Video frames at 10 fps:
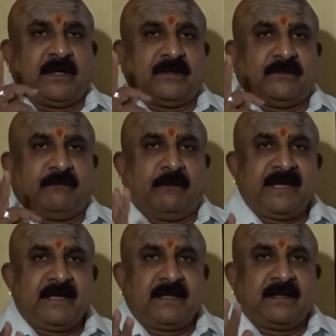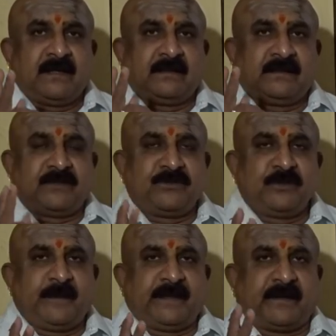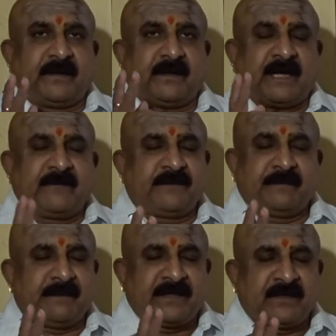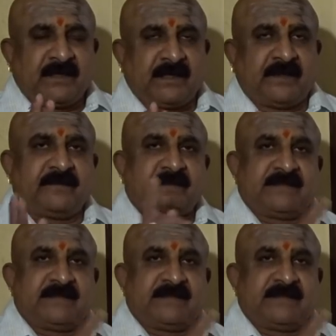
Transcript: So when the Jupiter, after marital life,